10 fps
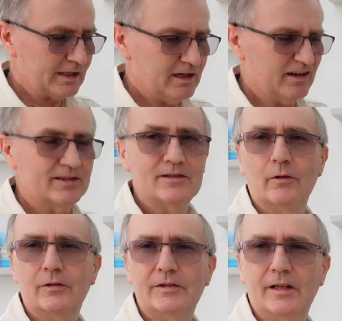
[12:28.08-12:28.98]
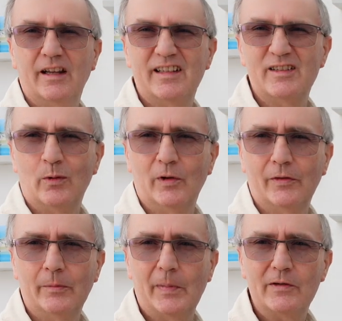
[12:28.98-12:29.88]
It's not
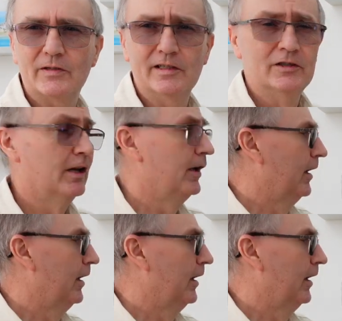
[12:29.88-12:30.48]
worth the postage.